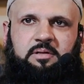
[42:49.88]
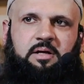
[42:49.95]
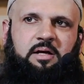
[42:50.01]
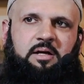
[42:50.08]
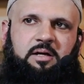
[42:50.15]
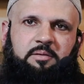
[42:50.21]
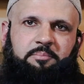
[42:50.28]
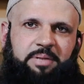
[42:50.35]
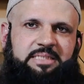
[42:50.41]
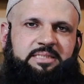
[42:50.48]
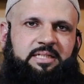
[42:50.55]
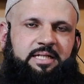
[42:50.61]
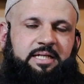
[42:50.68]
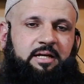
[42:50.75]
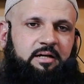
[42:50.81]
uh,
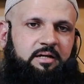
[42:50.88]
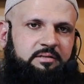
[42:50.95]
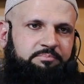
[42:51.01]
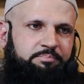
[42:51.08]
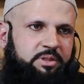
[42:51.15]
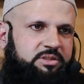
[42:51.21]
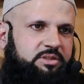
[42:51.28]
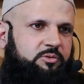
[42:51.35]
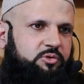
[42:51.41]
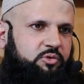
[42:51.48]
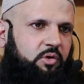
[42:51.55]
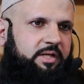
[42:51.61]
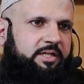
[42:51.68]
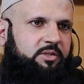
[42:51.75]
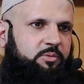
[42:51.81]
basically, a person who's
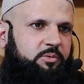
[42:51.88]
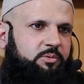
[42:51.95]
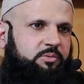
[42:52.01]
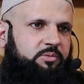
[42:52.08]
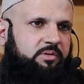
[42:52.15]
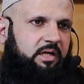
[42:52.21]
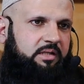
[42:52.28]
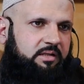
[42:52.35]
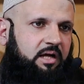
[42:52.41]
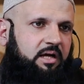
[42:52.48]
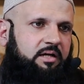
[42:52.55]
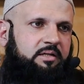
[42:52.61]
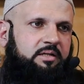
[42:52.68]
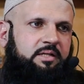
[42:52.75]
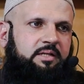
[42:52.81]
calling to
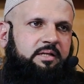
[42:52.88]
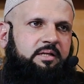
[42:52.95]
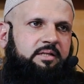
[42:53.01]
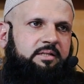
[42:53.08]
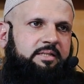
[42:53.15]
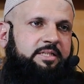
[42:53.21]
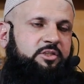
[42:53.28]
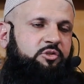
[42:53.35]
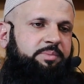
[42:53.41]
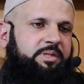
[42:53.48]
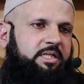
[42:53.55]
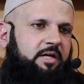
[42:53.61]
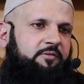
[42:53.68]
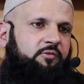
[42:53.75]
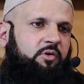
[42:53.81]
Allah needs to be
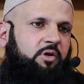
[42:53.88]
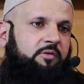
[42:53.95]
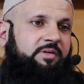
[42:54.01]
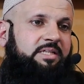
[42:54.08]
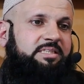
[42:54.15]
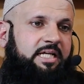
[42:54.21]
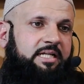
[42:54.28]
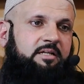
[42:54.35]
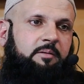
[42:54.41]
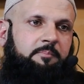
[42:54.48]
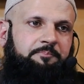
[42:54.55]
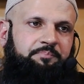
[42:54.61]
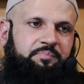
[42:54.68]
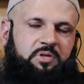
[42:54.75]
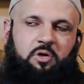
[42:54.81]
careful of his
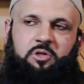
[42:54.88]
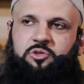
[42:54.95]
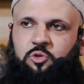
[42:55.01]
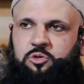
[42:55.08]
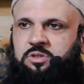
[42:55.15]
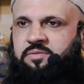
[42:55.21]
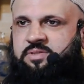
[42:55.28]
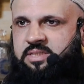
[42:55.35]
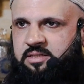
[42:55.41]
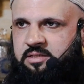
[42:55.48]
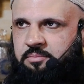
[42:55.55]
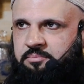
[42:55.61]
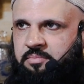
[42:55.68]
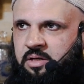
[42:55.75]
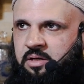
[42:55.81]
income or source of his
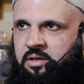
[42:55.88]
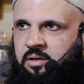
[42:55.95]
income.